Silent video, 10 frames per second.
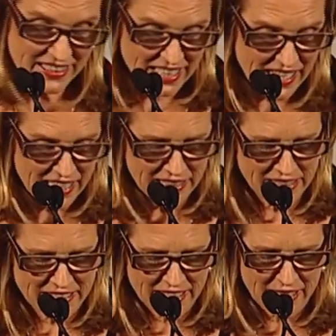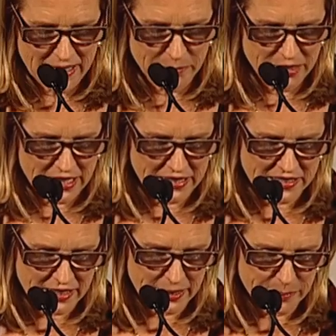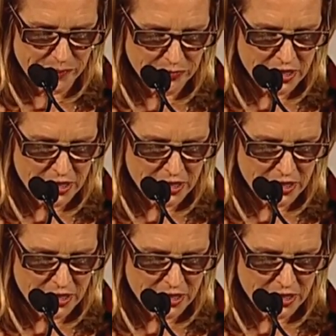said at the time that um,